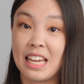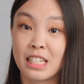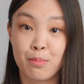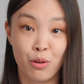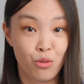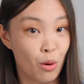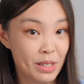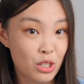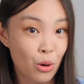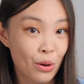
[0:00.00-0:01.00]
8
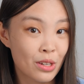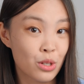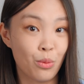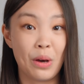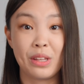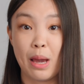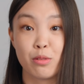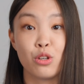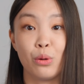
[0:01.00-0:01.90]
performance cores while the M2